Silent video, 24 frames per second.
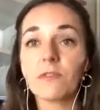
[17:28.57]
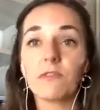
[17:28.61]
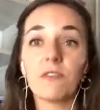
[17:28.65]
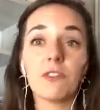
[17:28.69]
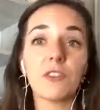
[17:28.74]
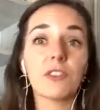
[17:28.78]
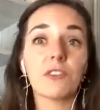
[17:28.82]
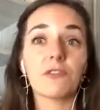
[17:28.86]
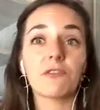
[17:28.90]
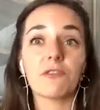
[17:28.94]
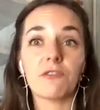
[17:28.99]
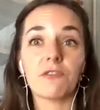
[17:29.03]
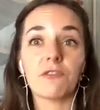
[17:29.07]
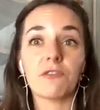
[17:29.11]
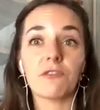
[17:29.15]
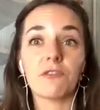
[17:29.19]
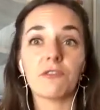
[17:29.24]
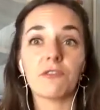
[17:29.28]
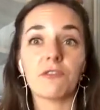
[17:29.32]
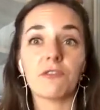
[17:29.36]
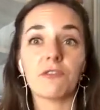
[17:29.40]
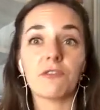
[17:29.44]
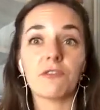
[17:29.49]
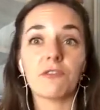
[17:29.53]
which for
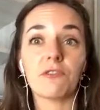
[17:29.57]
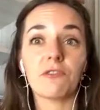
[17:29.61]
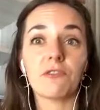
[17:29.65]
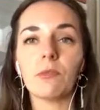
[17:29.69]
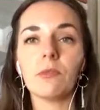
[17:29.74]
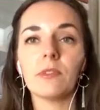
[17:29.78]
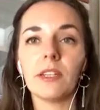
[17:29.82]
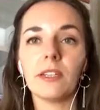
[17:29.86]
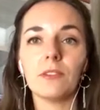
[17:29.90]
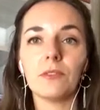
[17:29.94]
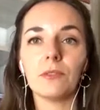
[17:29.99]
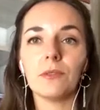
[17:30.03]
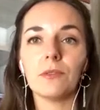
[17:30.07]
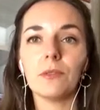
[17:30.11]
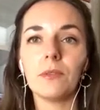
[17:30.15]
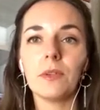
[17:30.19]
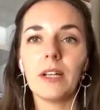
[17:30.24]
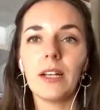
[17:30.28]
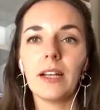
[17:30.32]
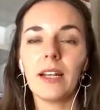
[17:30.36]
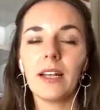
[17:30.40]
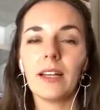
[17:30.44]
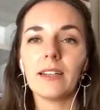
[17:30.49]
many people they do,